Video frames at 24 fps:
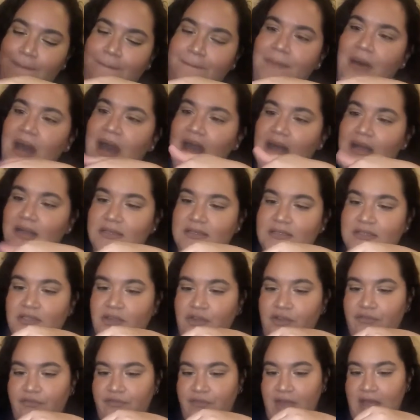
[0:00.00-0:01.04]
box
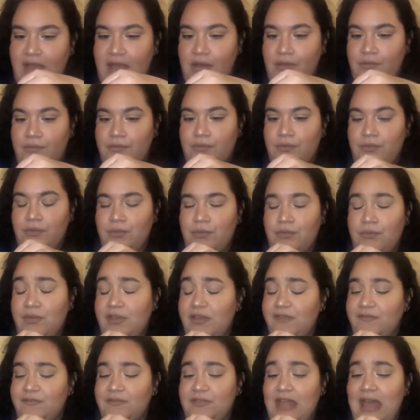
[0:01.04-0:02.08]
around
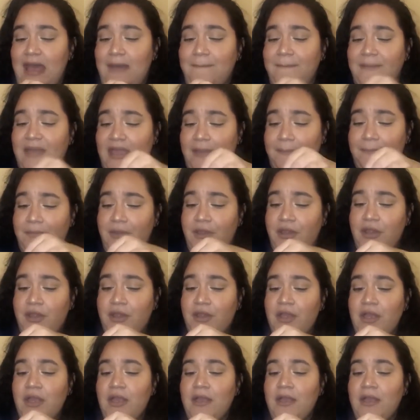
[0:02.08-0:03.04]
with that paper,